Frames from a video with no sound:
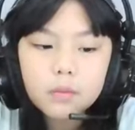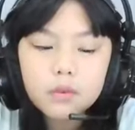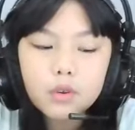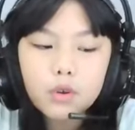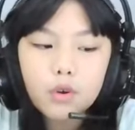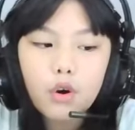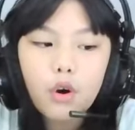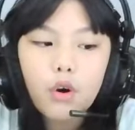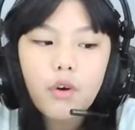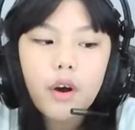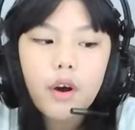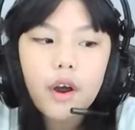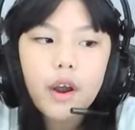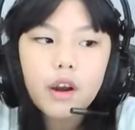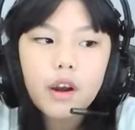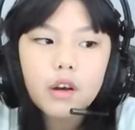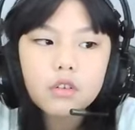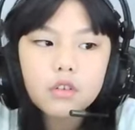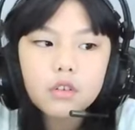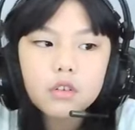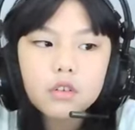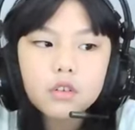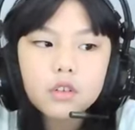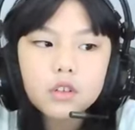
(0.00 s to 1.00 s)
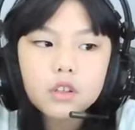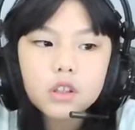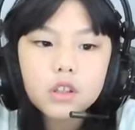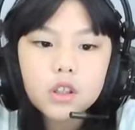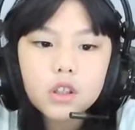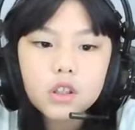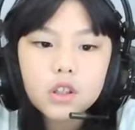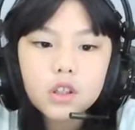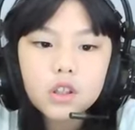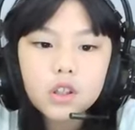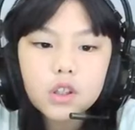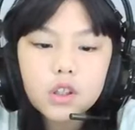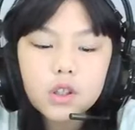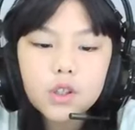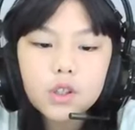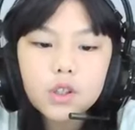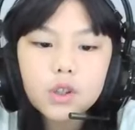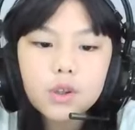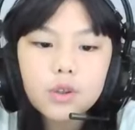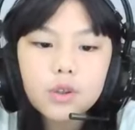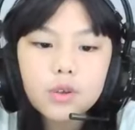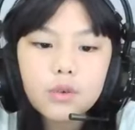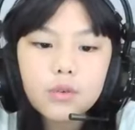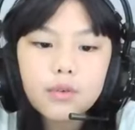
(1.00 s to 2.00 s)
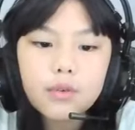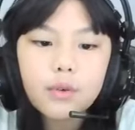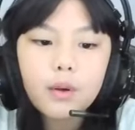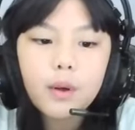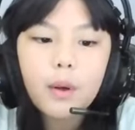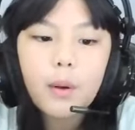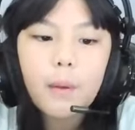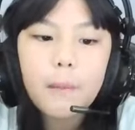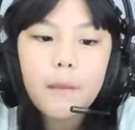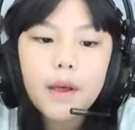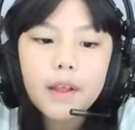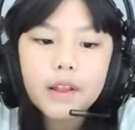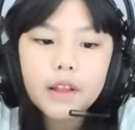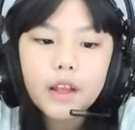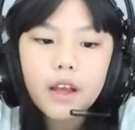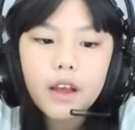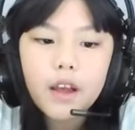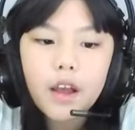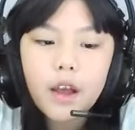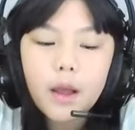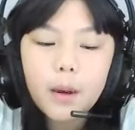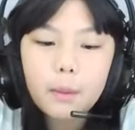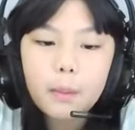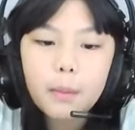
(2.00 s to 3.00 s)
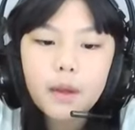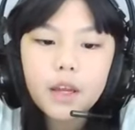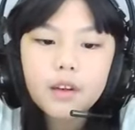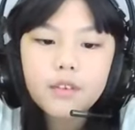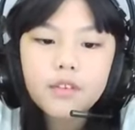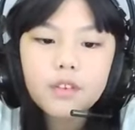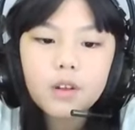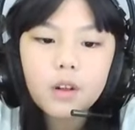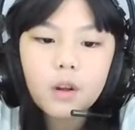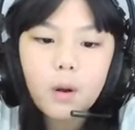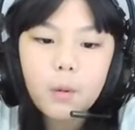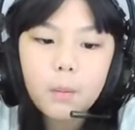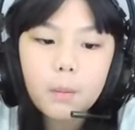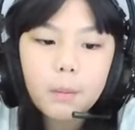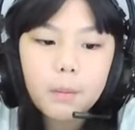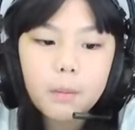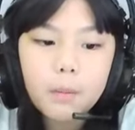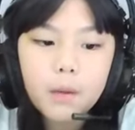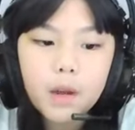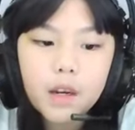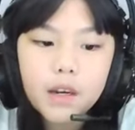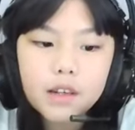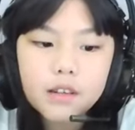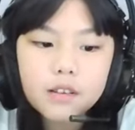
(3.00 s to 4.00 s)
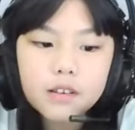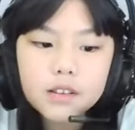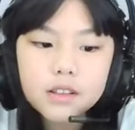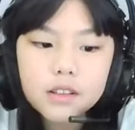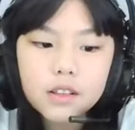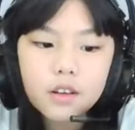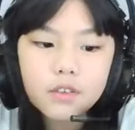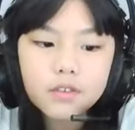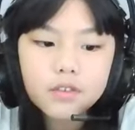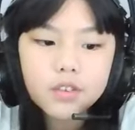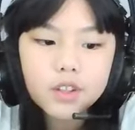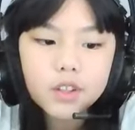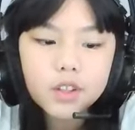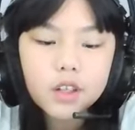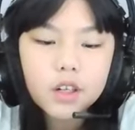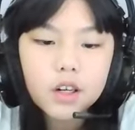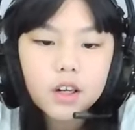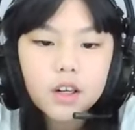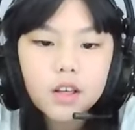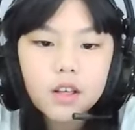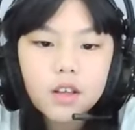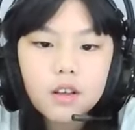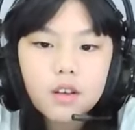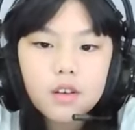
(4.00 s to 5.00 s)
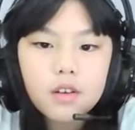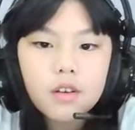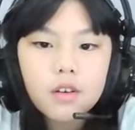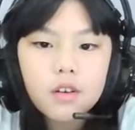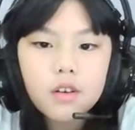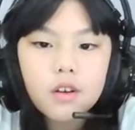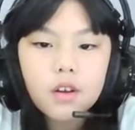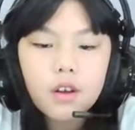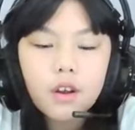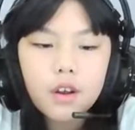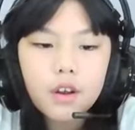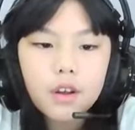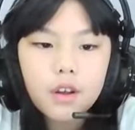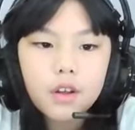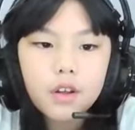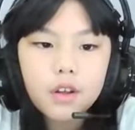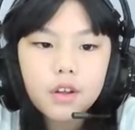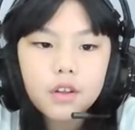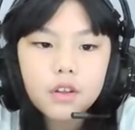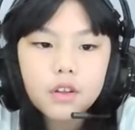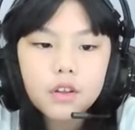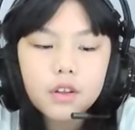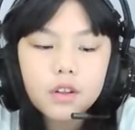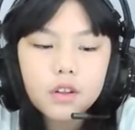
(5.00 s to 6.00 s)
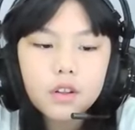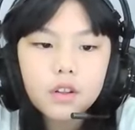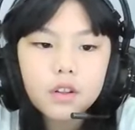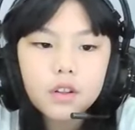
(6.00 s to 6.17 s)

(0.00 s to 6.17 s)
throw arrows into Philomena and make Philomena suffer. And